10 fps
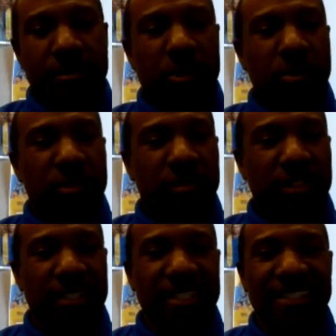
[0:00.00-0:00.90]
you know what's
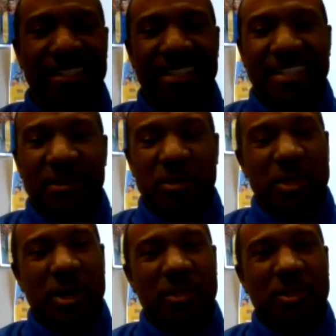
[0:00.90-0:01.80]
funny? We
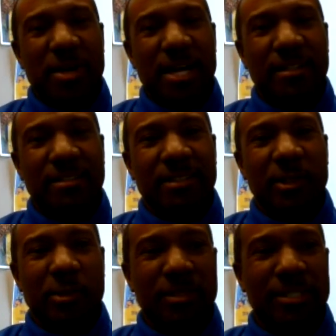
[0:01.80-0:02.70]
talked about
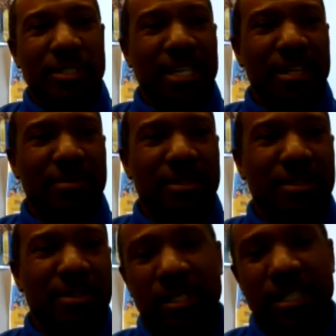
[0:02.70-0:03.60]
close games
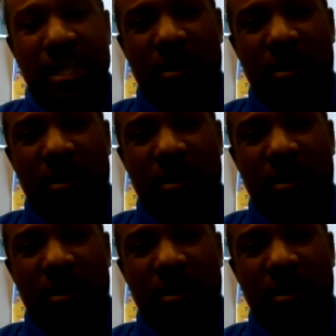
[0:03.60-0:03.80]
and winning at